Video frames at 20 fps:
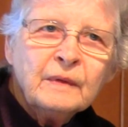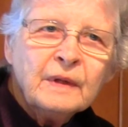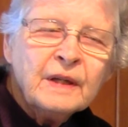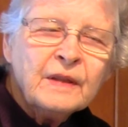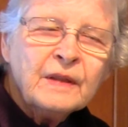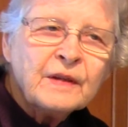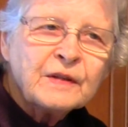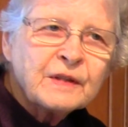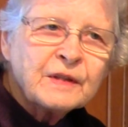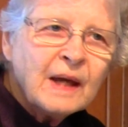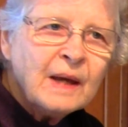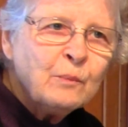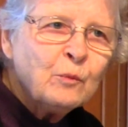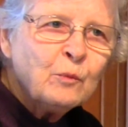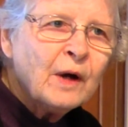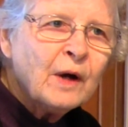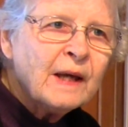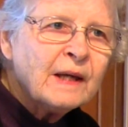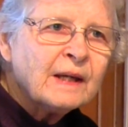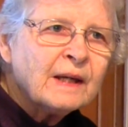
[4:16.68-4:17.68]
In the same
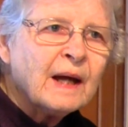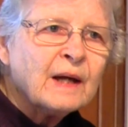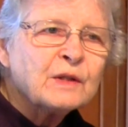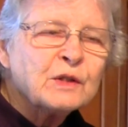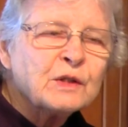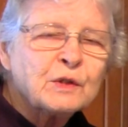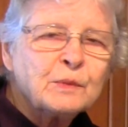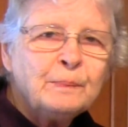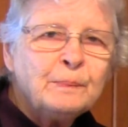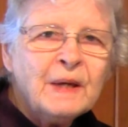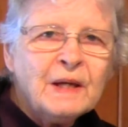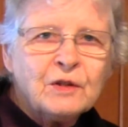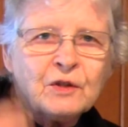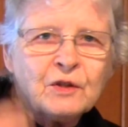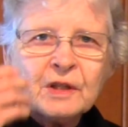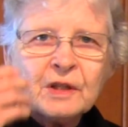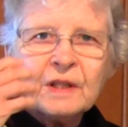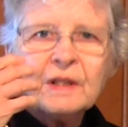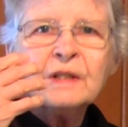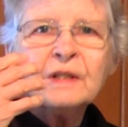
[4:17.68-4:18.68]
way as
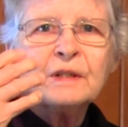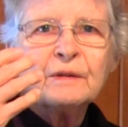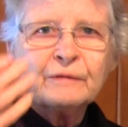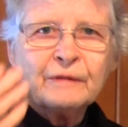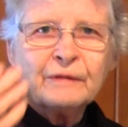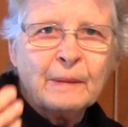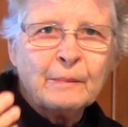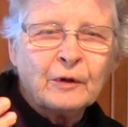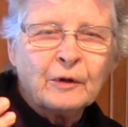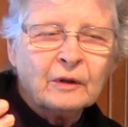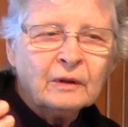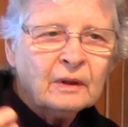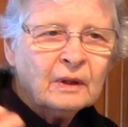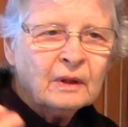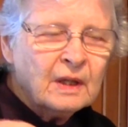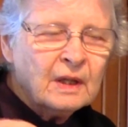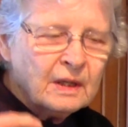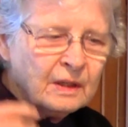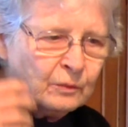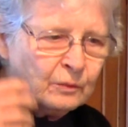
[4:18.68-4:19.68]
speech is ephemeral,
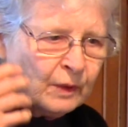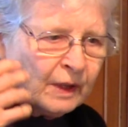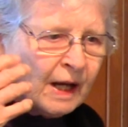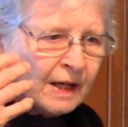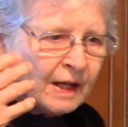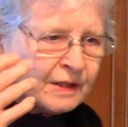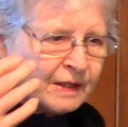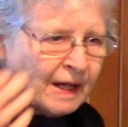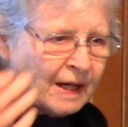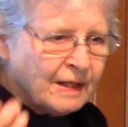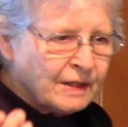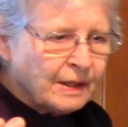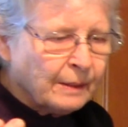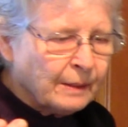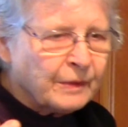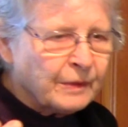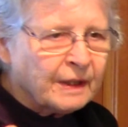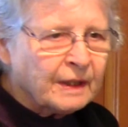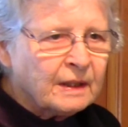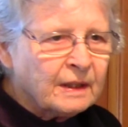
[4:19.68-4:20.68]
when I say
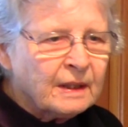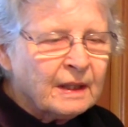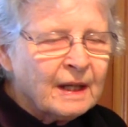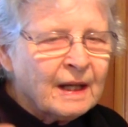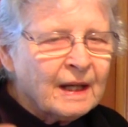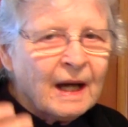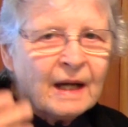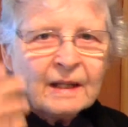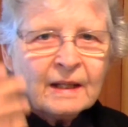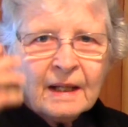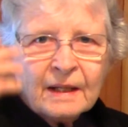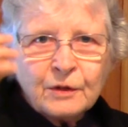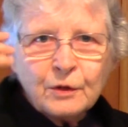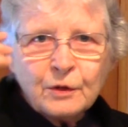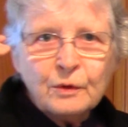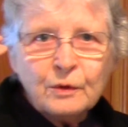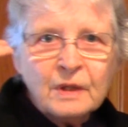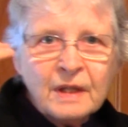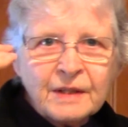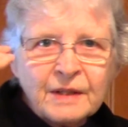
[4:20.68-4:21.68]
something, unless
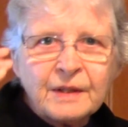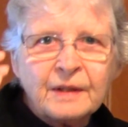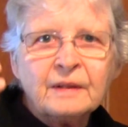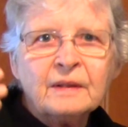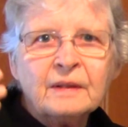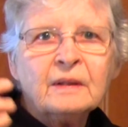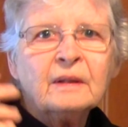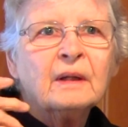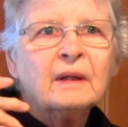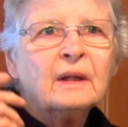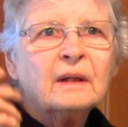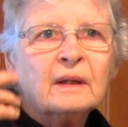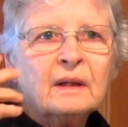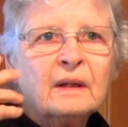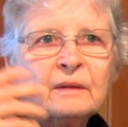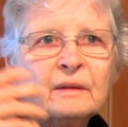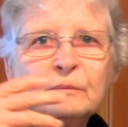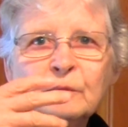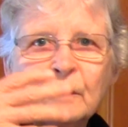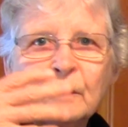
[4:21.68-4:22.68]
you listen,
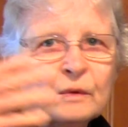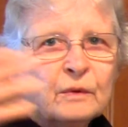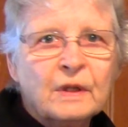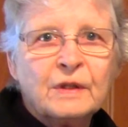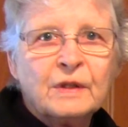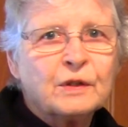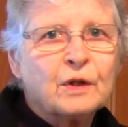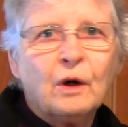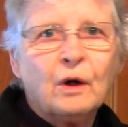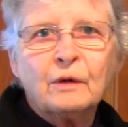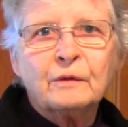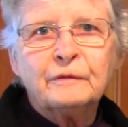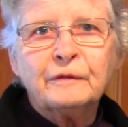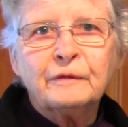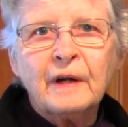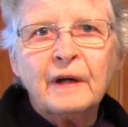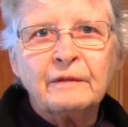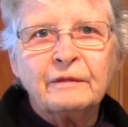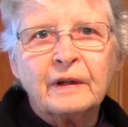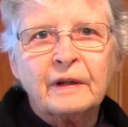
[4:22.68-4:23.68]
it's gone
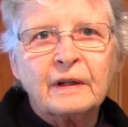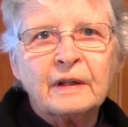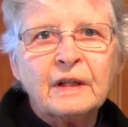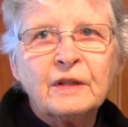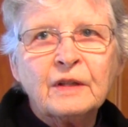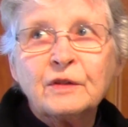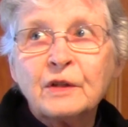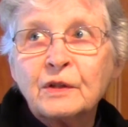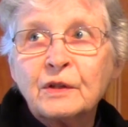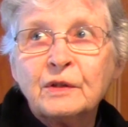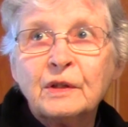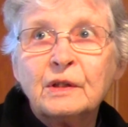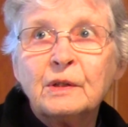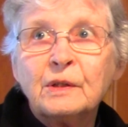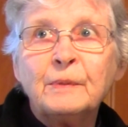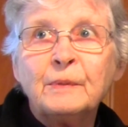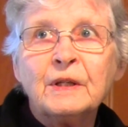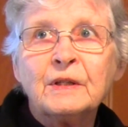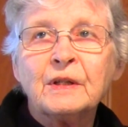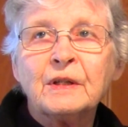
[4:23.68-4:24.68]
forever. It just
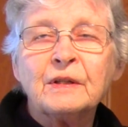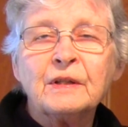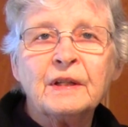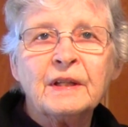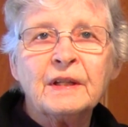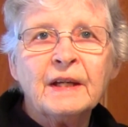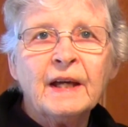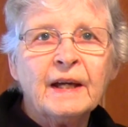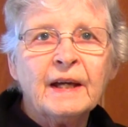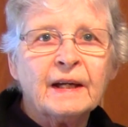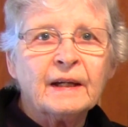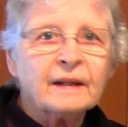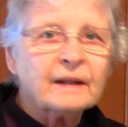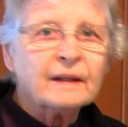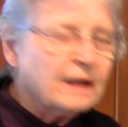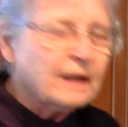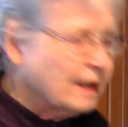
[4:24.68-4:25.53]
disappears into the air.